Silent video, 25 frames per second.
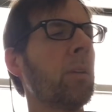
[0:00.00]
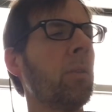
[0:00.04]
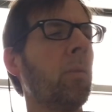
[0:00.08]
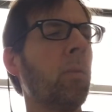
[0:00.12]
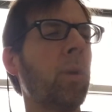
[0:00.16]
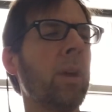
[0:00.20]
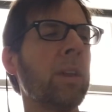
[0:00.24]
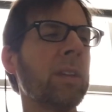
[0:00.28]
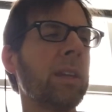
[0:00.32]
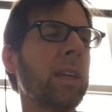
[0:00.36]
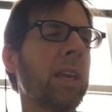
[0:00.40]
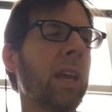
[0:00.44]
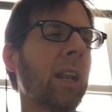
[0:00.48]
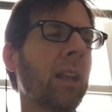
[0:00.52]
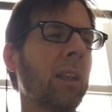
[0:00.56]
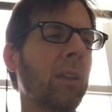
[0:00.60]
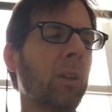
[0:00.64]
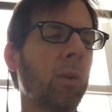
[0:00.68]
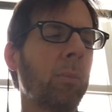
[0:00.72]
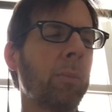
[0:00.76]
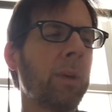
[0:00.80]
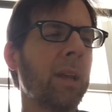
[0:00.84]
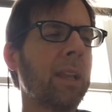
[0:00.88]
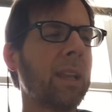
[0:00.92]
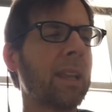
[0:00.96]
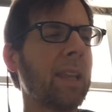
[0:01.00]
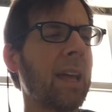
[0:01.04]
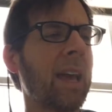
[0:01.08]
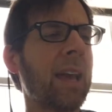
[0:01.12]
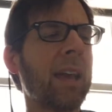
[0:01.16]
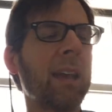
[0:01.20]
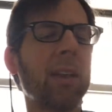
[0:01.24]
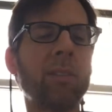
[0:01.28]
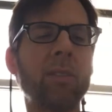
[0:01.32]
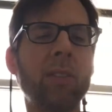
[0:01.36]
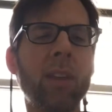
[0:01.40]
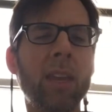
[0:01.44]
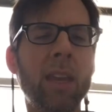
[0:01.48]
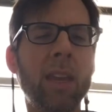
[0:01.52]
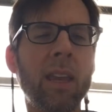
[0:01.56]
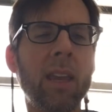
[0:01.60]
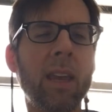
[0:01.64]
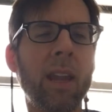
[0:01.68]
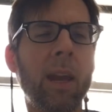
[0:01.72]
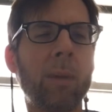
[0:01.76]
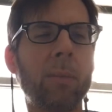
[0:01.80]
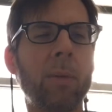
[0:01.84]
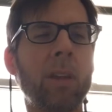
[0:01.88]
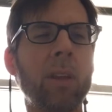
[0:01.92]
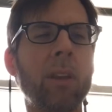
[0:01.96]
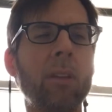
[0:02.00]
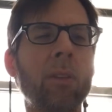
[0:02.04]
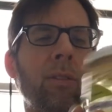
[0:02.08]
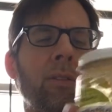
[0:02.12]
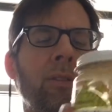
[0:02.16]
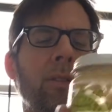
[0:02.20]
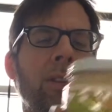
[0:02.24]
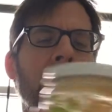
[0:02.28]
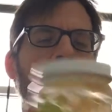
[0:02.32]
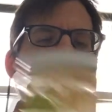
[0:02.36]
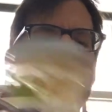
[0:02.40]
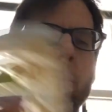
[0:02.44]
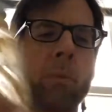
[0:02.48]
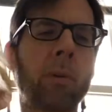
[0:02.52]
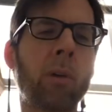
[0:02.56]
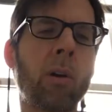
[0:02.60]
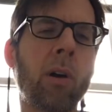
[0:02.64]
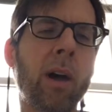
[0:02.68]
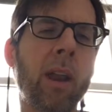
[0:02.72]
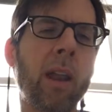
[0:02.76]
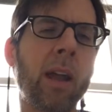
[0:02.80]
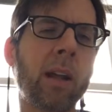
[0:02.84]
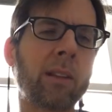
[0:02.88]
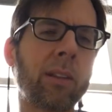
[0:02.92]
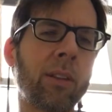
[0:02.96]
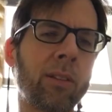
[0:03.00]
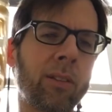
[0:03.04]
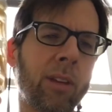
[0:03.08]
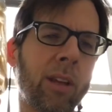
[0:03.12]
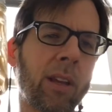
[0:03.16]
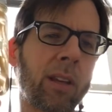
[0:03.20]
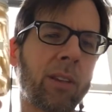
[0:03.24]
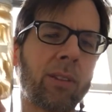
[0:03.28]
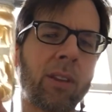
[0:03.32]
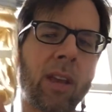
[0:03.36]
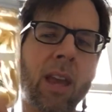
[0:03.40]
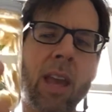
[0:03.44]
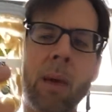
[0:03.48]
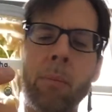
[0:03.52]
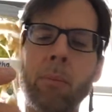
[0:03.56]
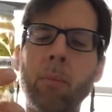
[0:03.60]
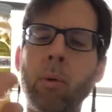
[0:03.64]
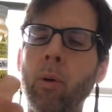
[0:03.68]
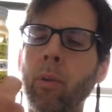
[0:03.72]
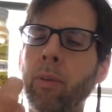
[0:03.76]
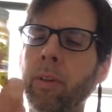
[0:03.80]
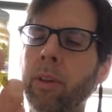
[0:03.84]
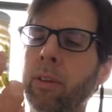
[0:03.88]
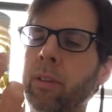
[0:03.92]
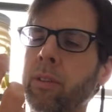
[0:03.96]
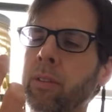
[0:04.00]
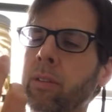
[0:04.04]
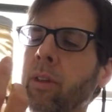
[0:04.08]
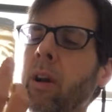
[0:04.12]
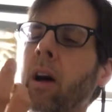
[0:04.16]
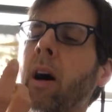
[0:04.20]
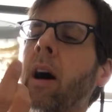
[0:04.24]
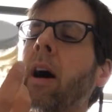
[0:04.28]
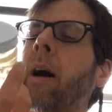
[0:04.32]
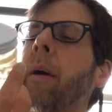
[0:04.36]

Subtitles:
when you get a little bit lazy, and I'm going to use this product as an example, this